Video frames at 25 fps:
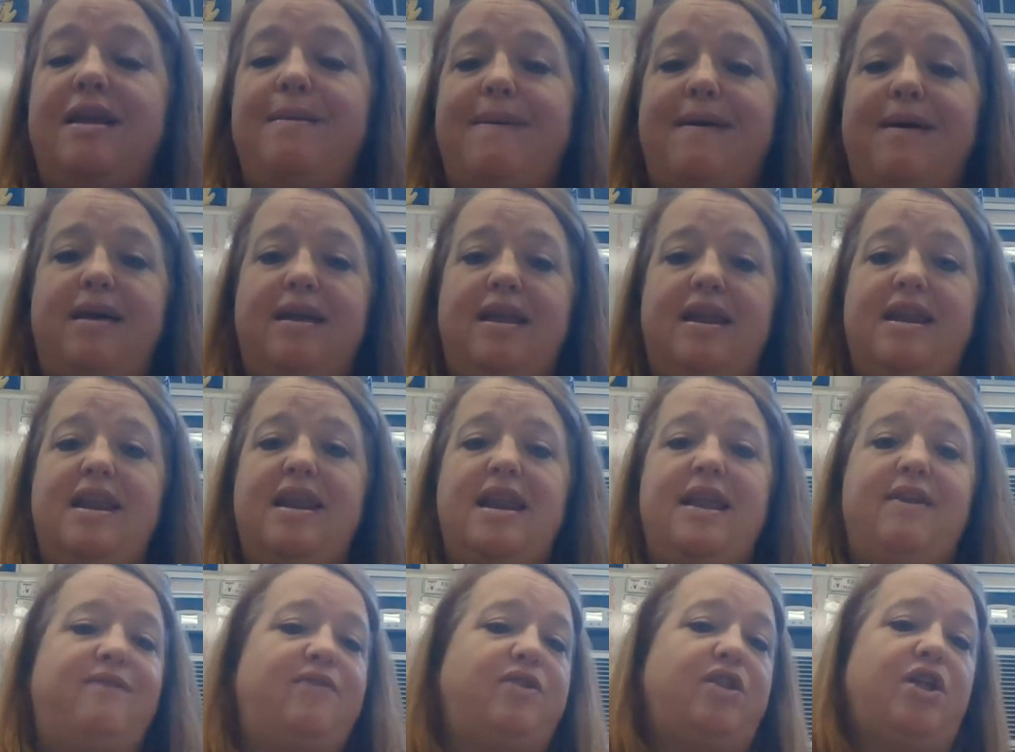in
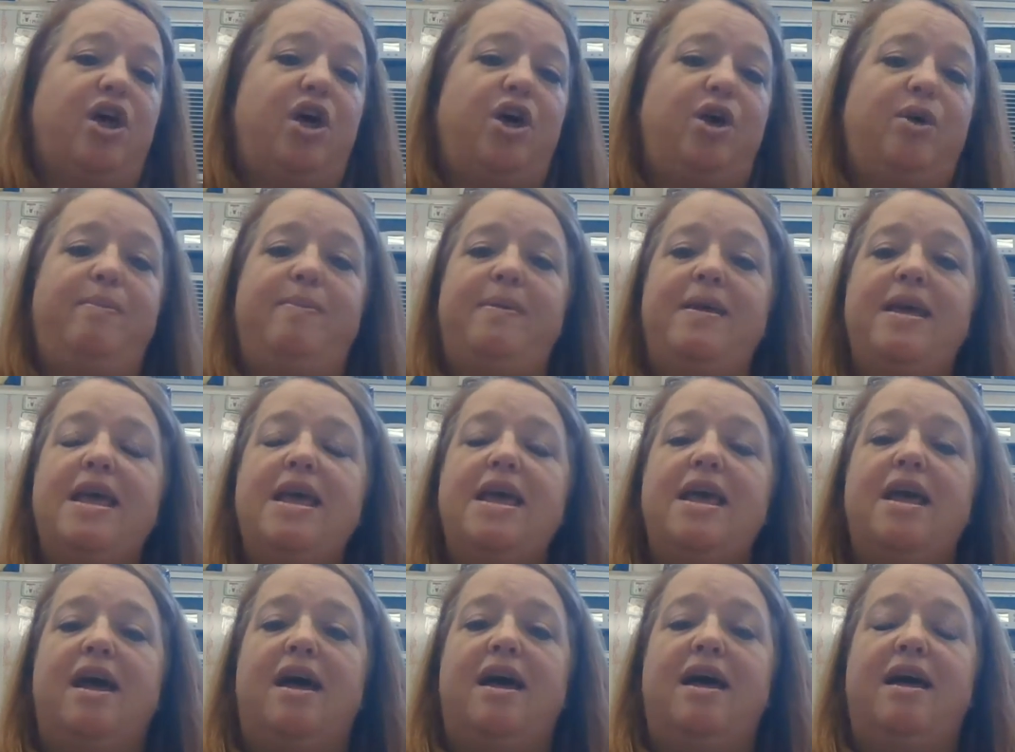an envelope.
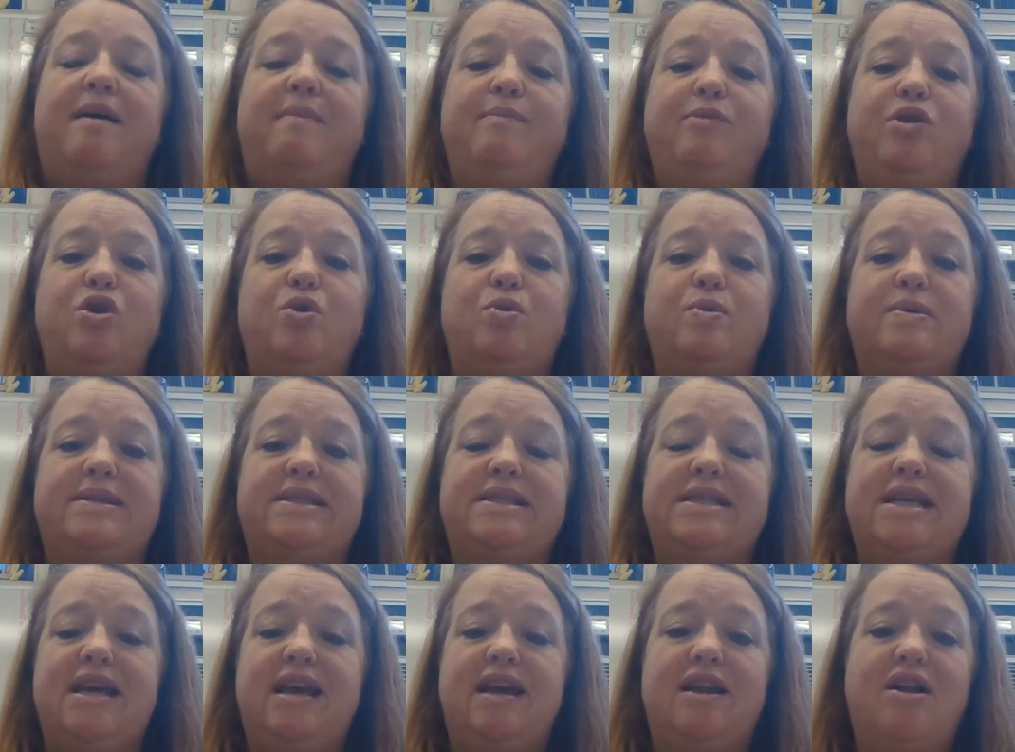You will
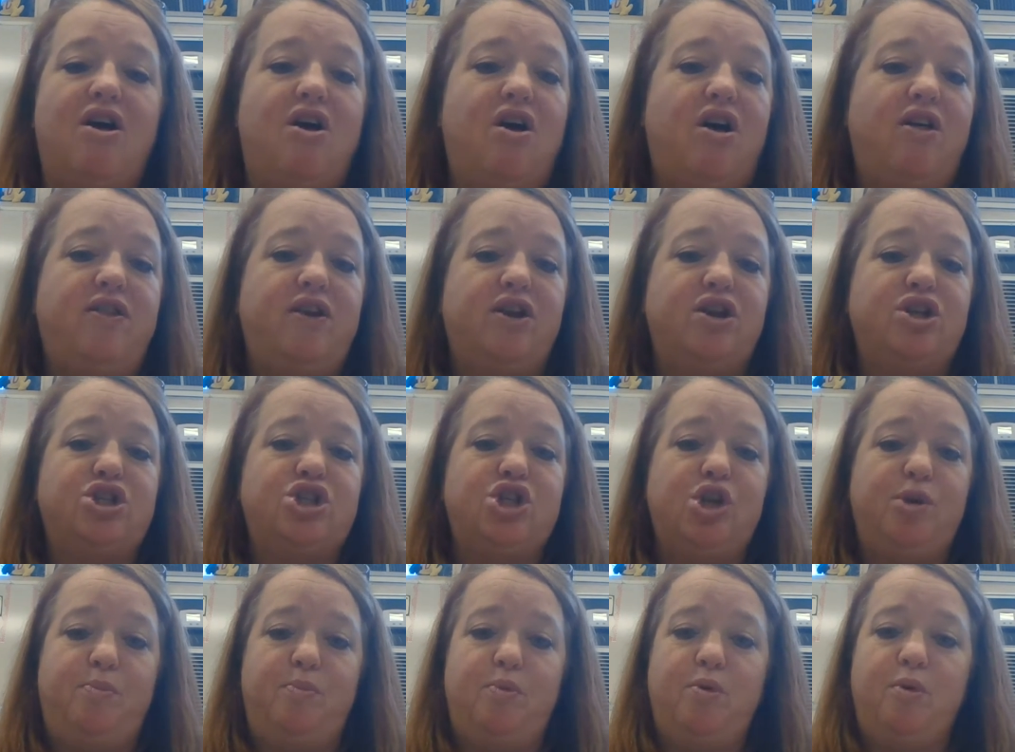see it on their
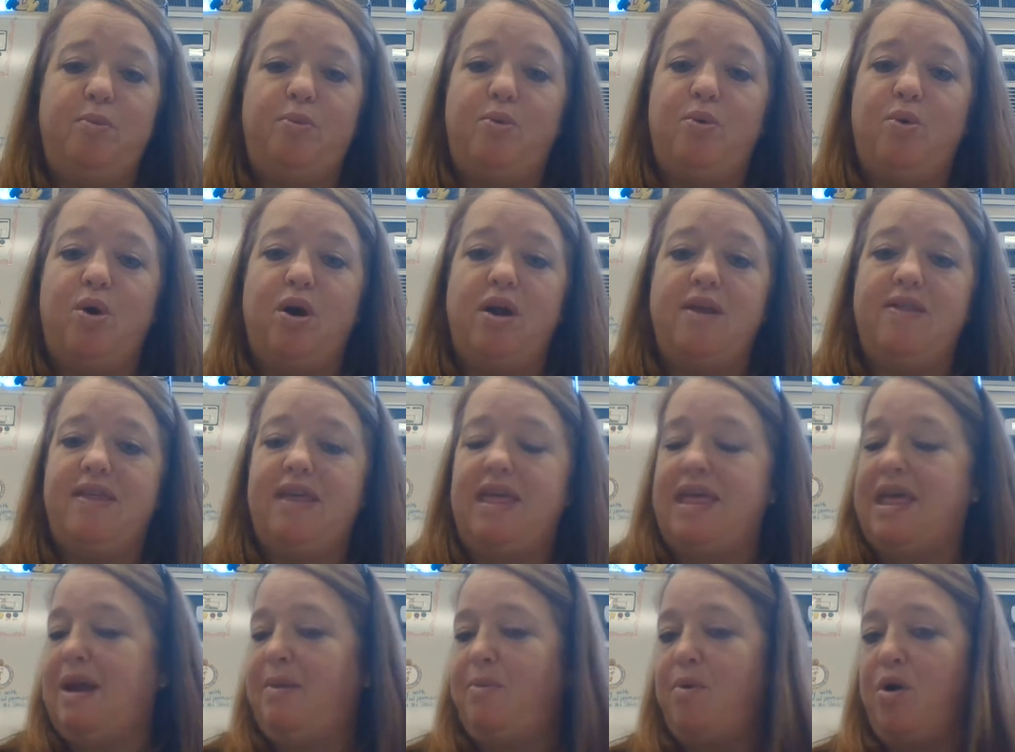super report
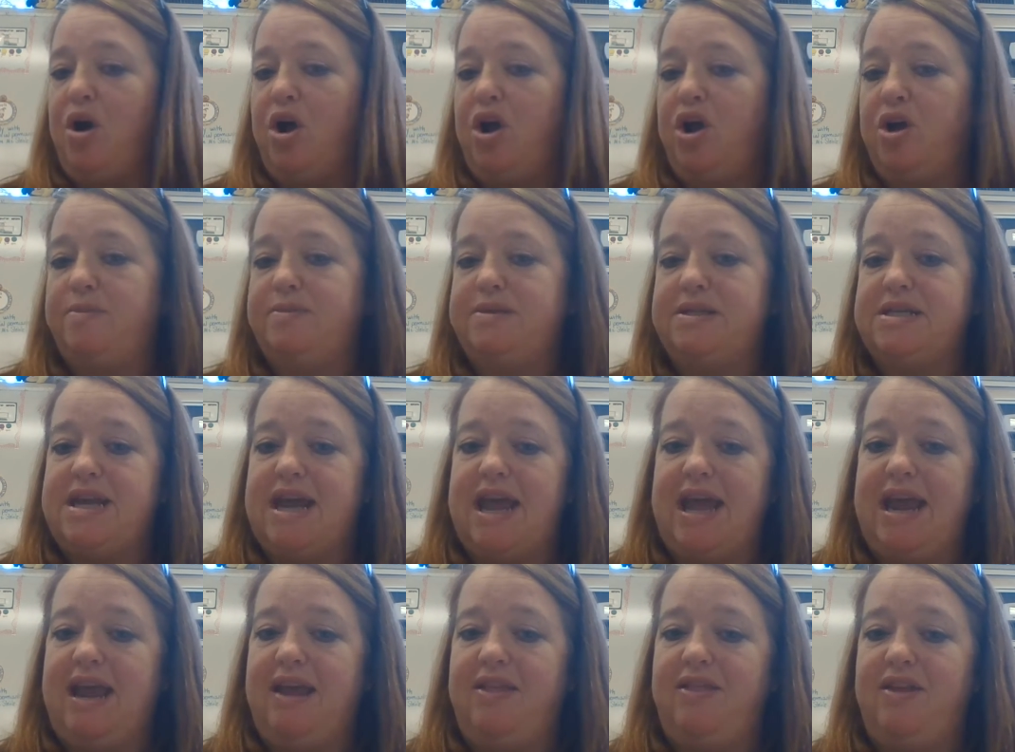that they brought home
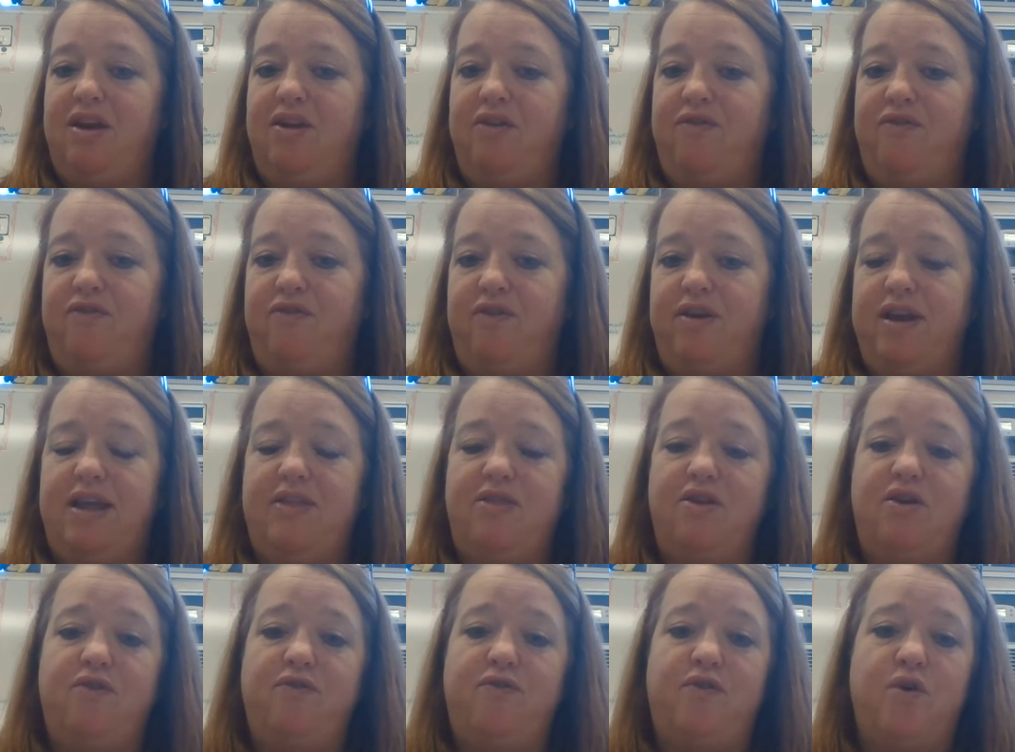today in
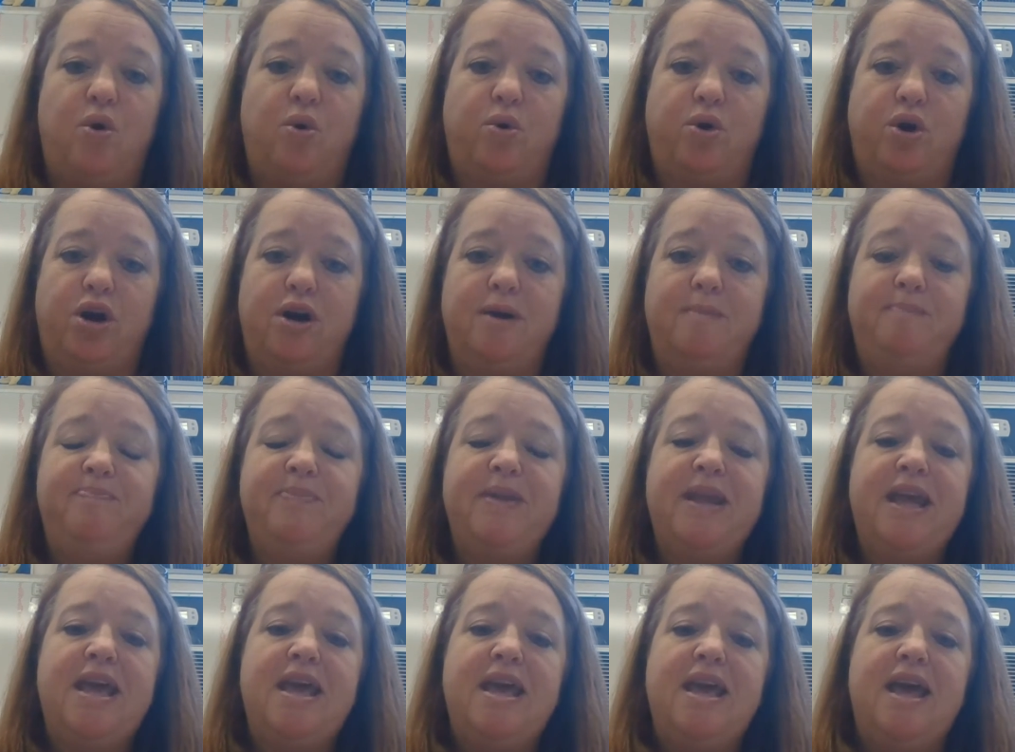their folder.
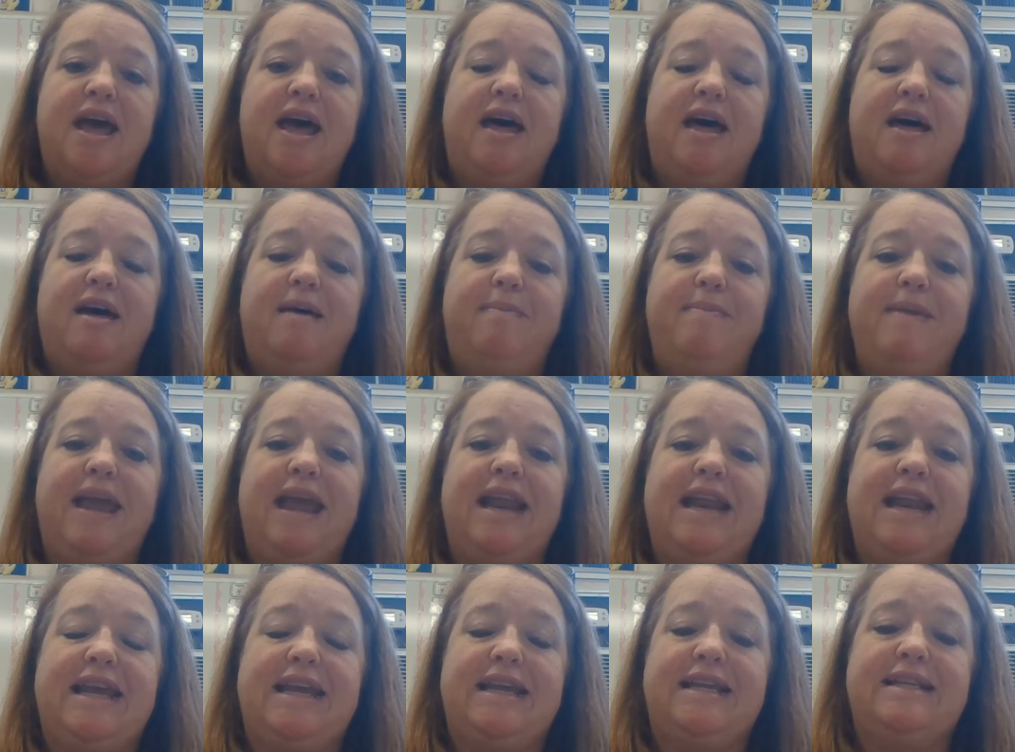And
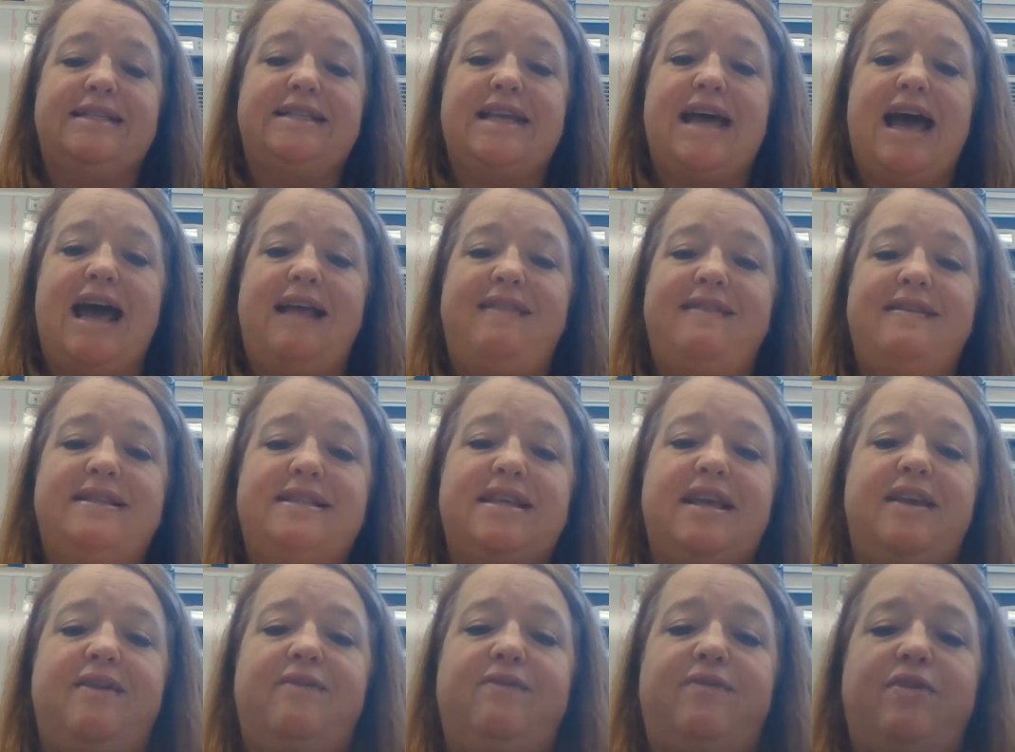inside
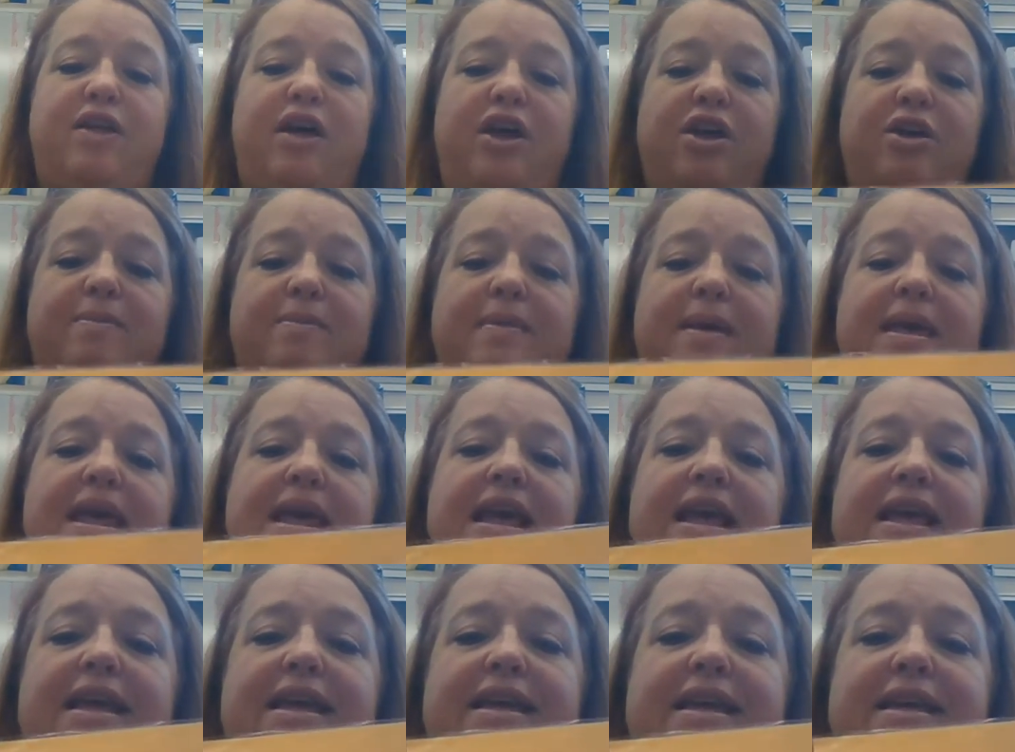this envelope
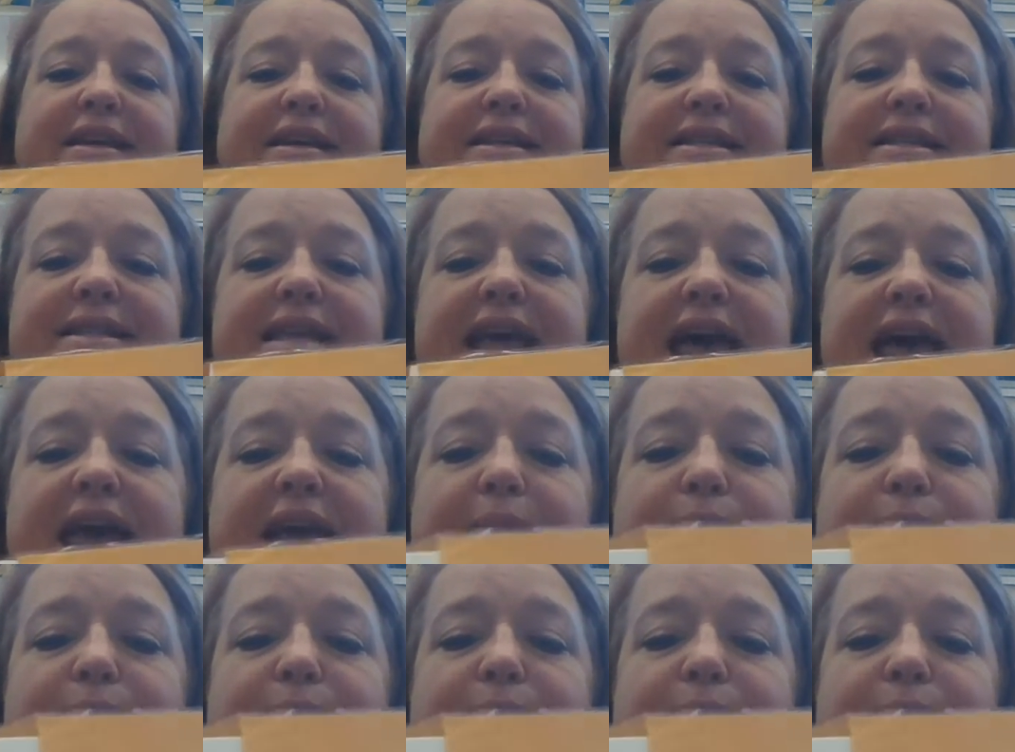is